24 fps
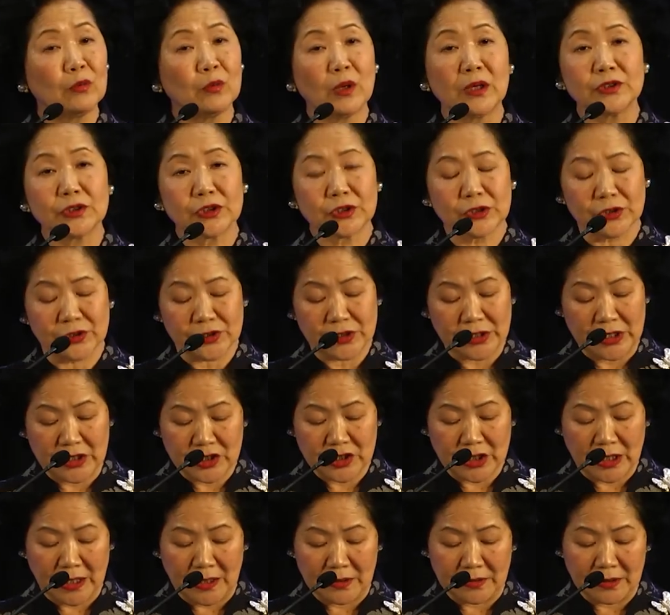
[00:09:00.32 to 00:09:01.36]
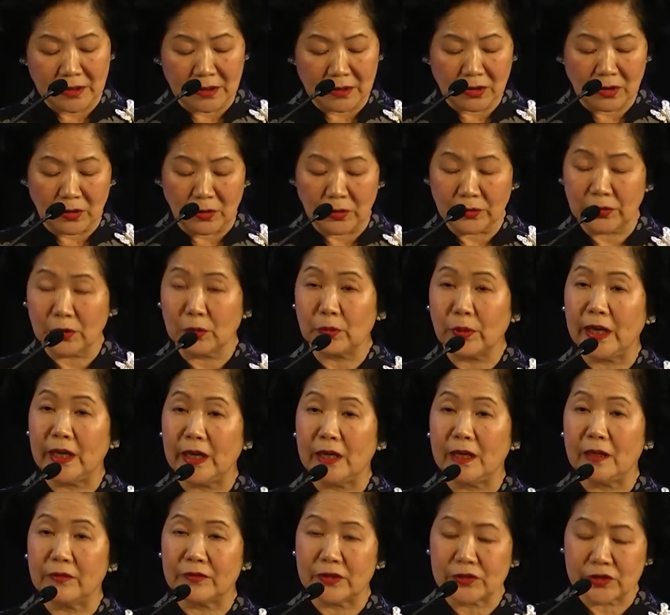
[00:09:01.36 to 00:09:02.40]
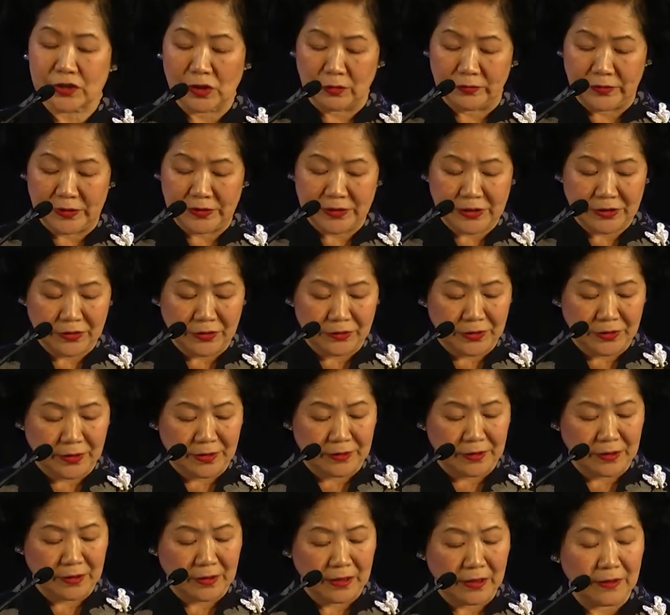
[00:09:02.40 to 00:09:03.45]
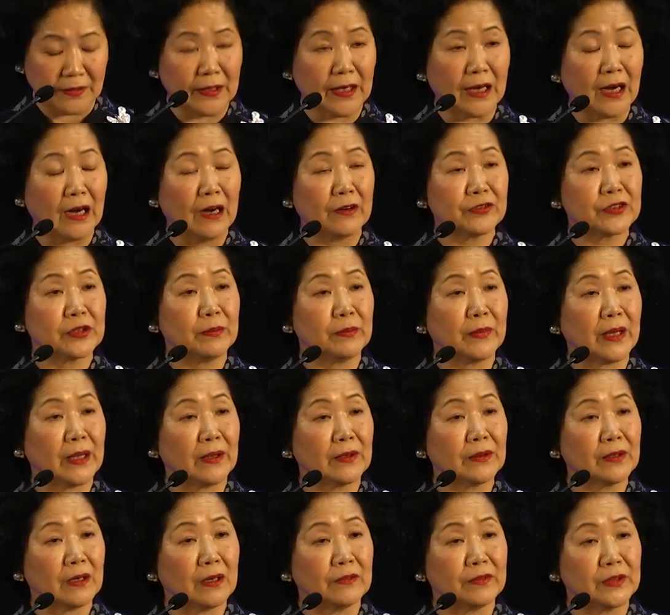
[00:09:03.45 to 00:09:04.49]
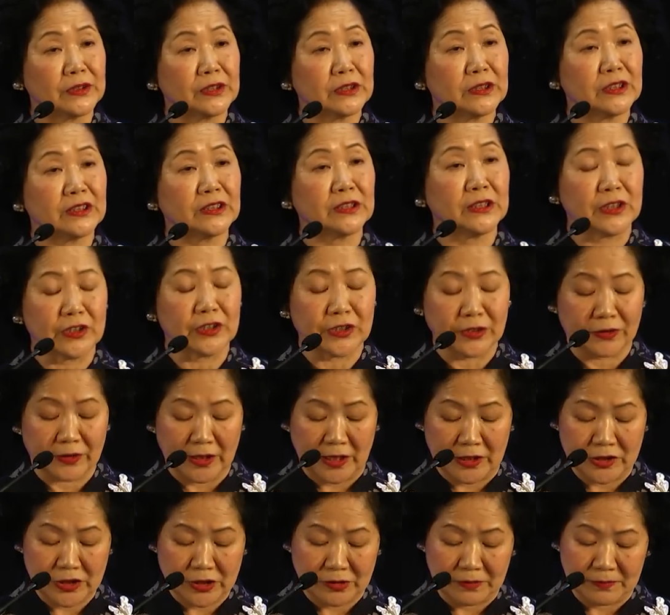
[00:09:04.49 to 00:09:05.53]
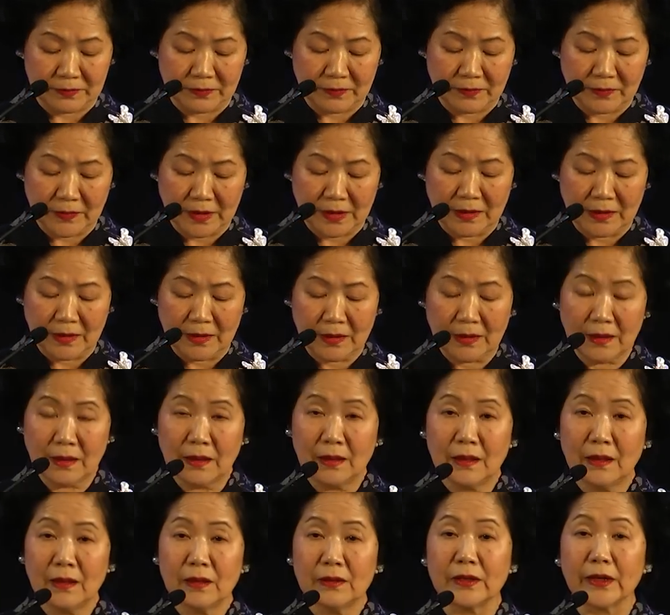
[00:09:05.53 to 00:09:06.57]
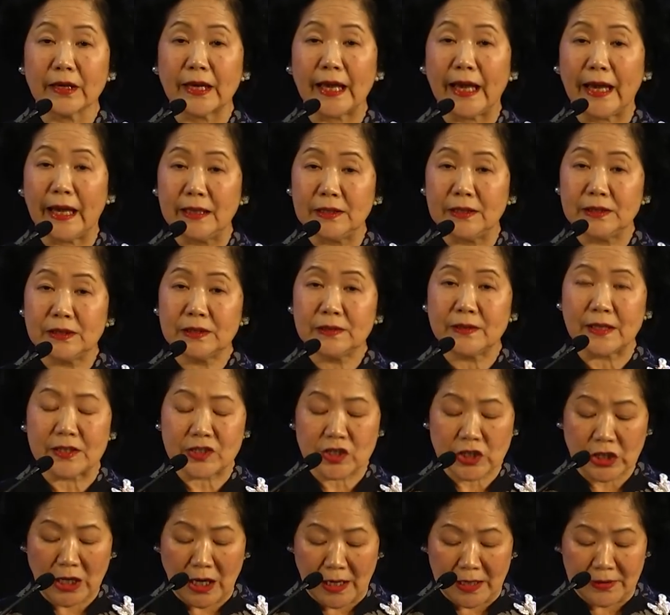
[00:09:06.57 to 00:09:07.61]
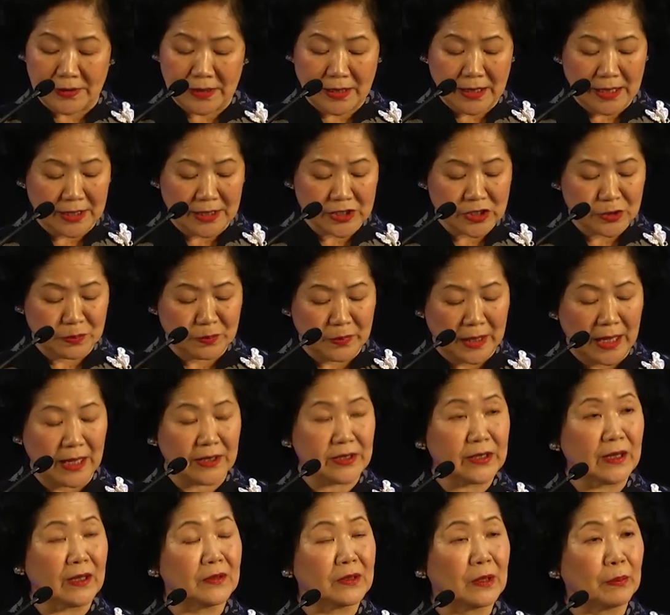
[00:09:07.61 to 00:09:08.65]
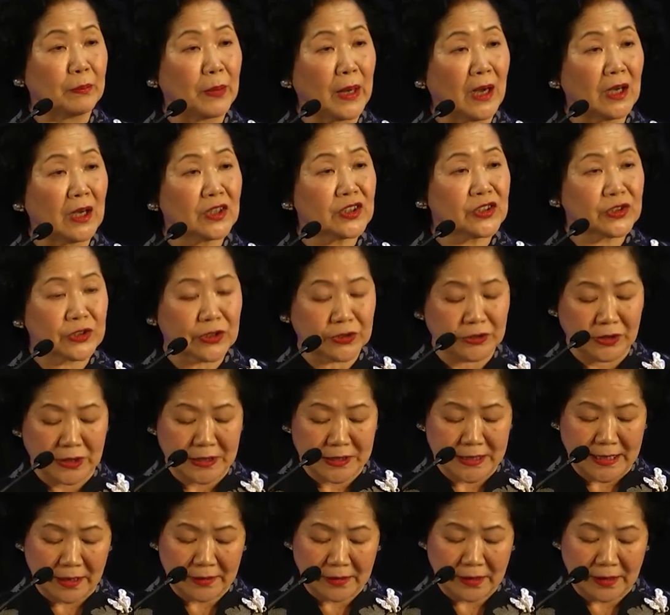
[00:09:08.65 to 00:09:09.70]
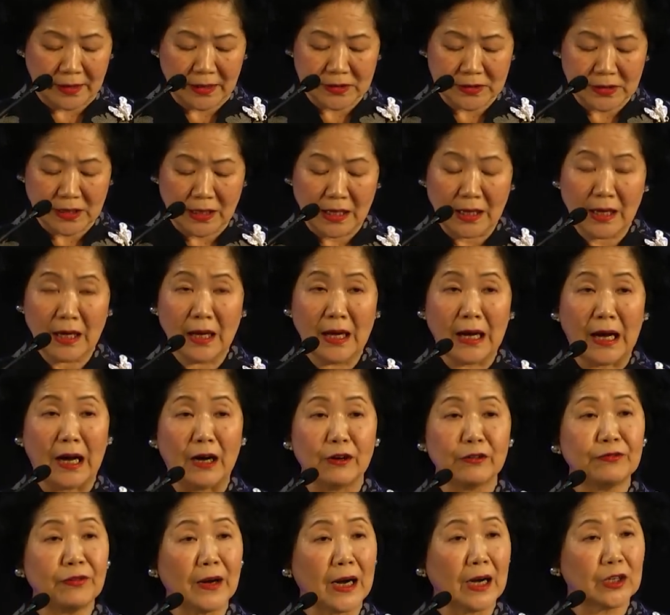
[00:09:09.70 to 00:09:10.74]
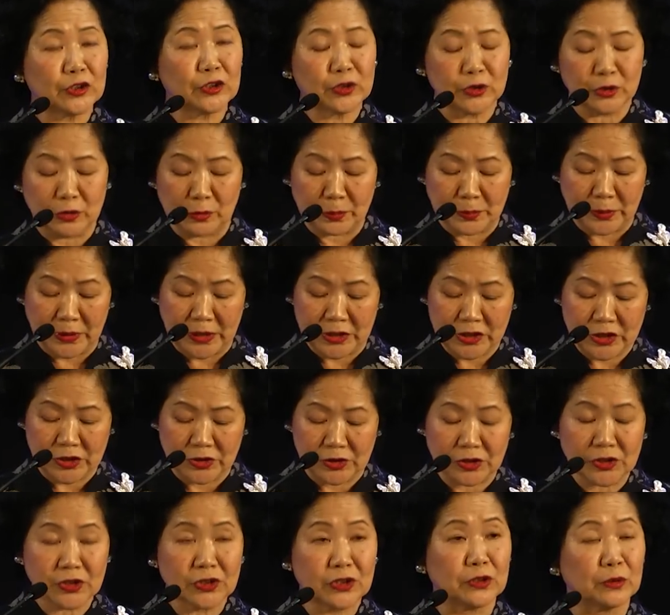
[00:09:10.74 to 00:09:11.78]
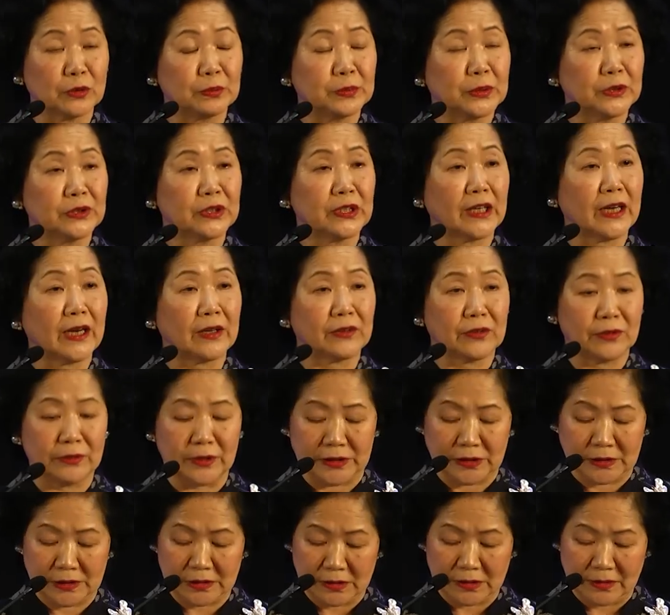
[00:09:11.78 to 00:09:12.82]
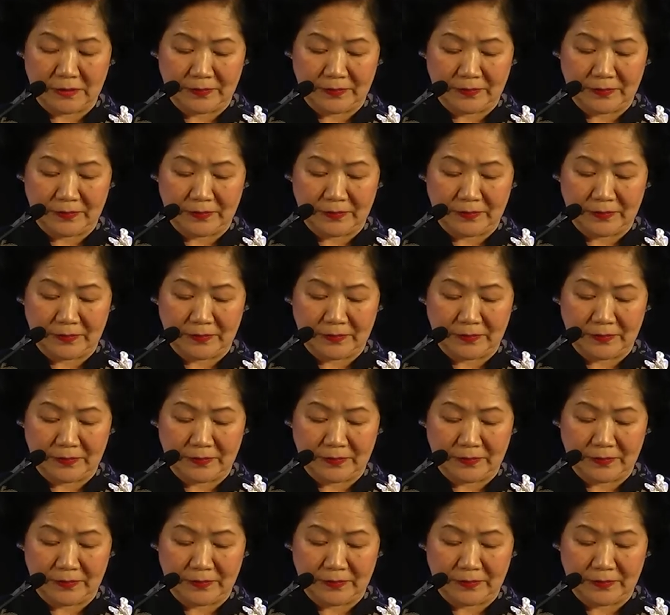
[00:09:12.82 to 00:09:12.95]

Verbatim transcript: wants to see China go the way of the Soviet Union in the aftermath of its disintegration. The gains that China has made in the past three decades are far too precious to put at risk.